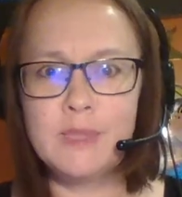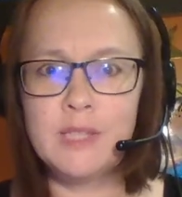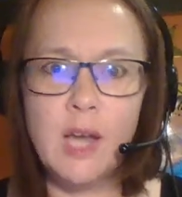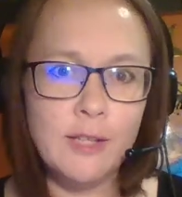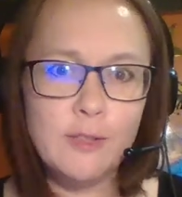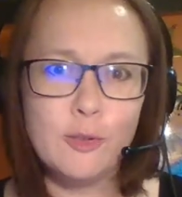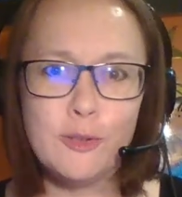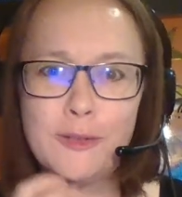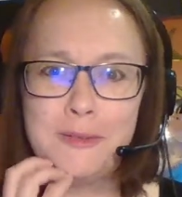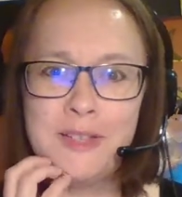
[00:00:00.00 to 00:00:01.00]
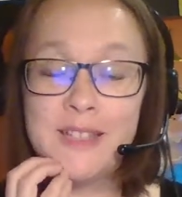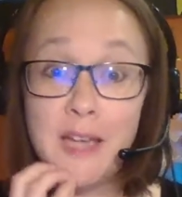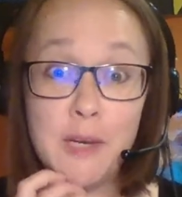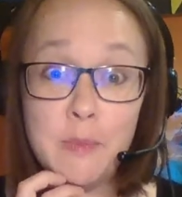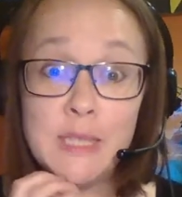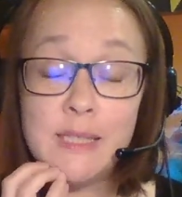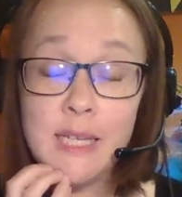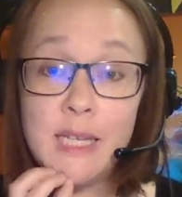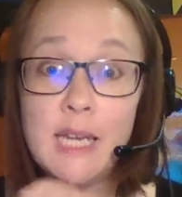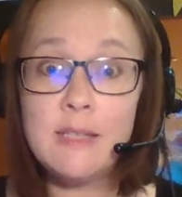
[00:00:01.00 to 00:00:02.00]
slots or assignments, I
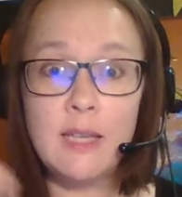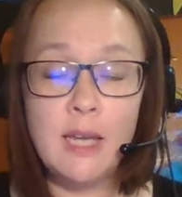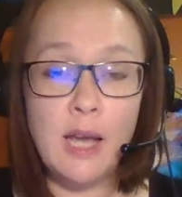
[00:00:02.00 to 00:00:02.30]
guess,